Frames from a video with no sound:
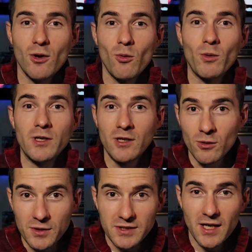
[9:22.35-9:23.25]
when you
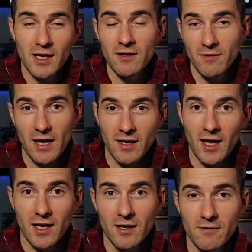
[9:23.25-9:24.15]
do a scan of that
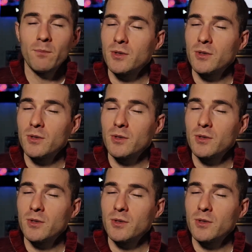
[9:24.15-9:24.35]
negative.